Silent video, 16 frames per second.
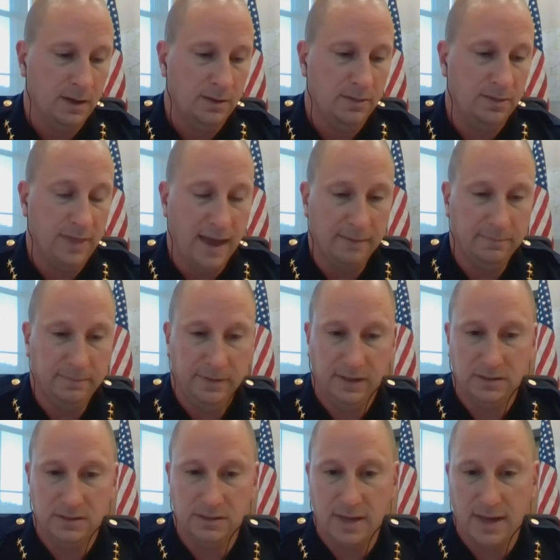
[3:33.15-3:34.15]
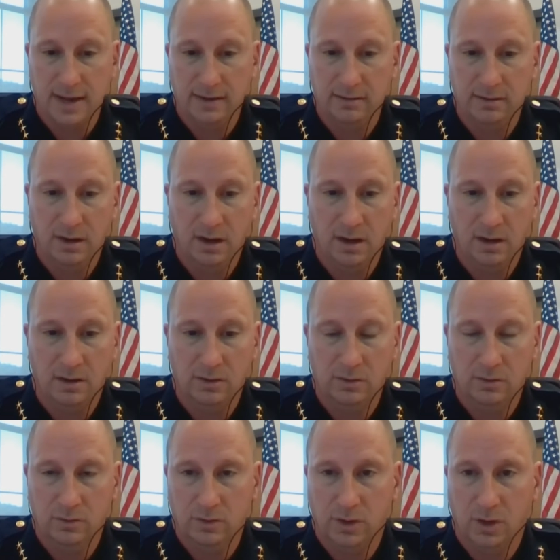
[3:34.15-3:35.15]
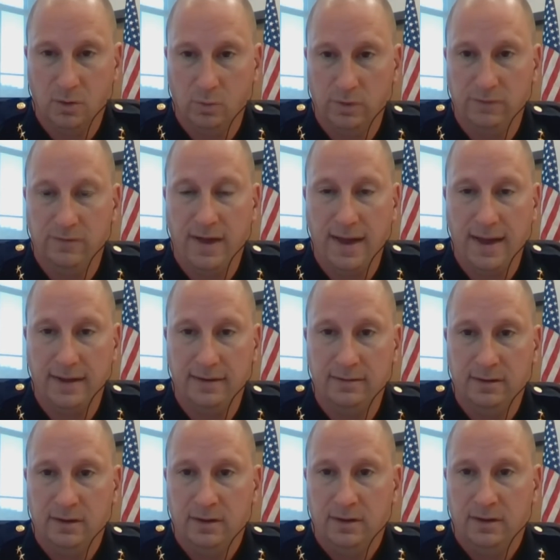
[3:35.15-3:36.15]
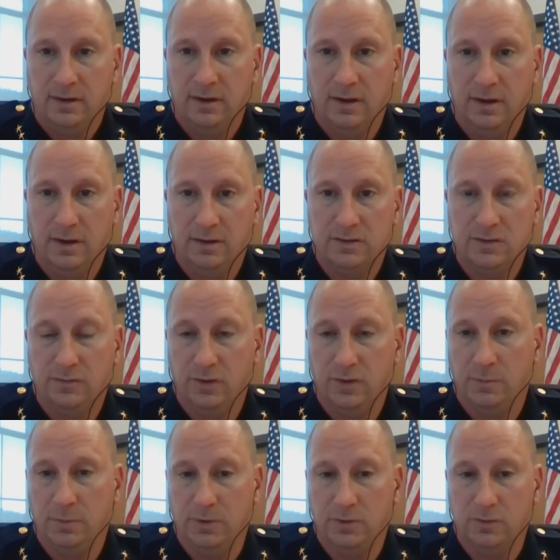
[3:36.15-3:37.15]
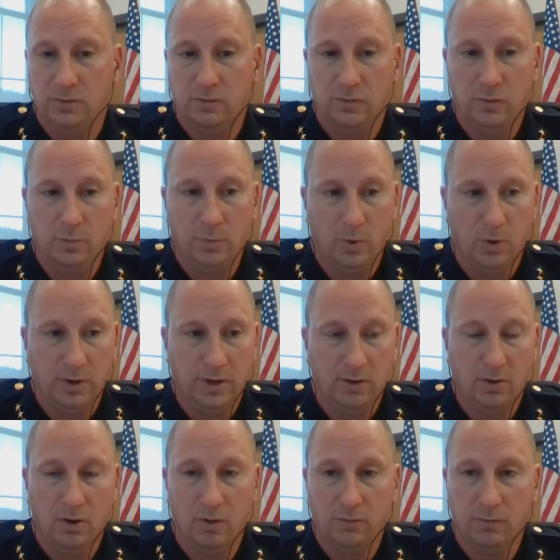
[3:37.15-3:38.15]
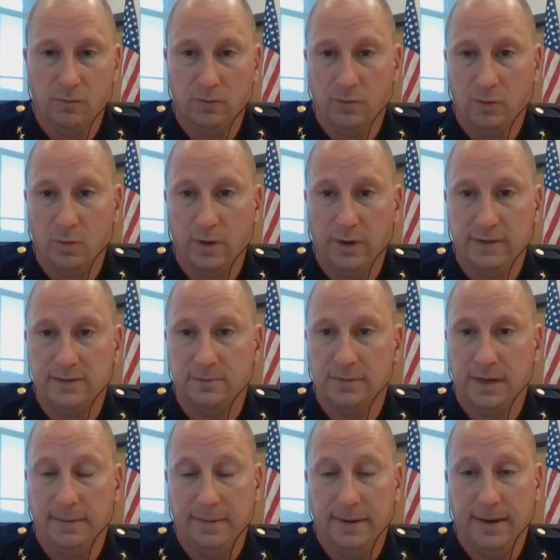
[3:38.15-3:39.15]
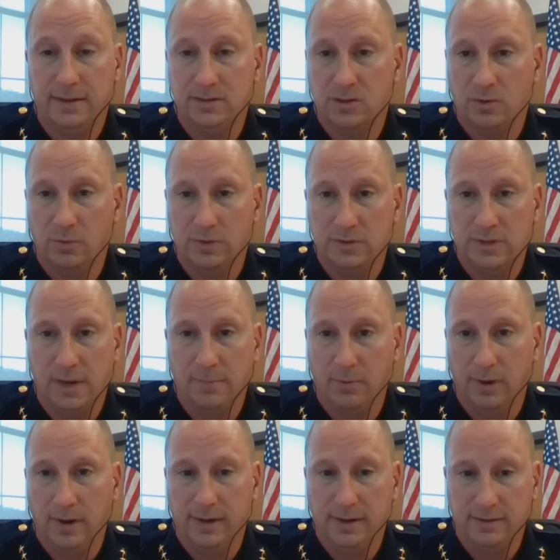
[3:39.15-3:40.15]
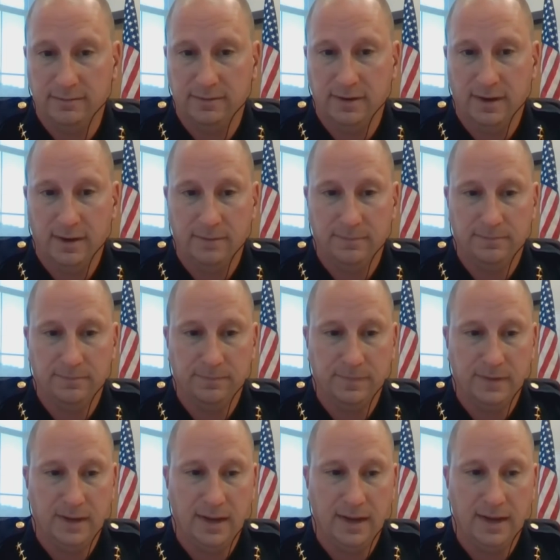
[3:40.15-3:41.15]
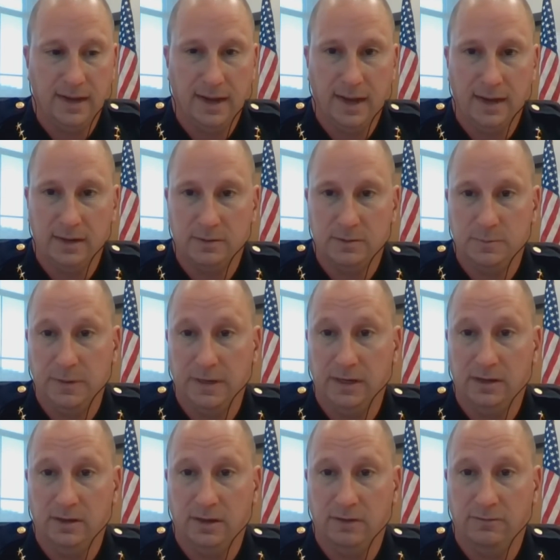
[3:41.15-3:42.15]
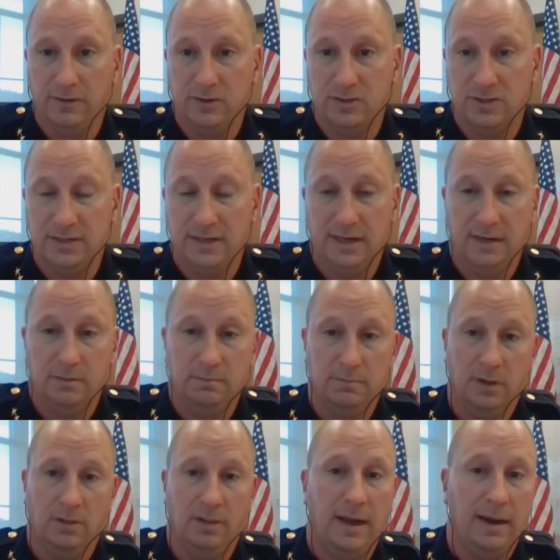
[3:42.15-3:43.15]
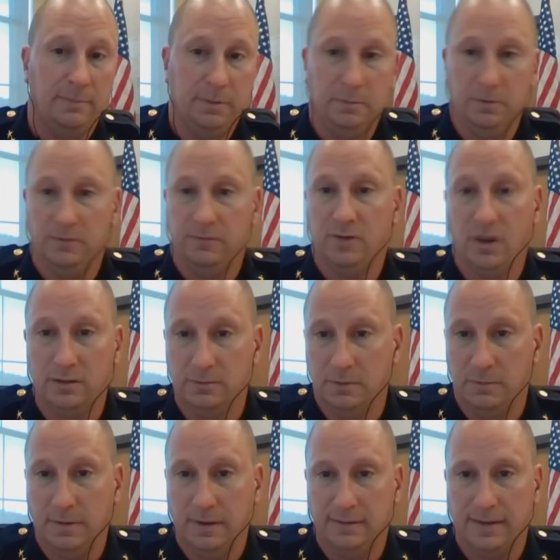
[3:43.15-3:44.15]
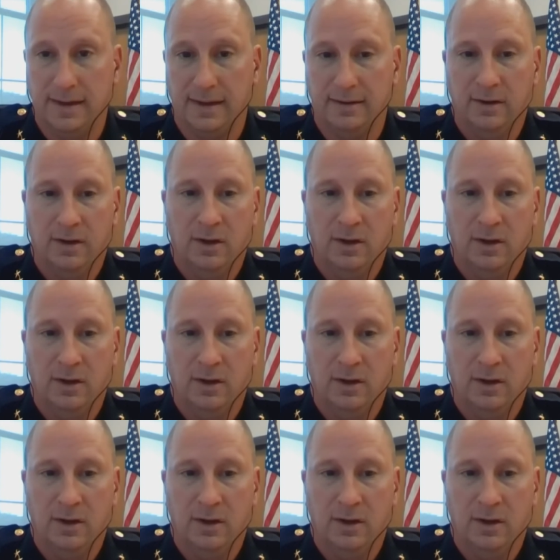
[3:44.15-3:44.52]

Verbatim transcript: that being said, uh, you know, we've had a uh, civilian police review board here in Hartford for quite some time. It hasn't always operated um, at, at its peak efficiency, and a lot of people have talked to me about that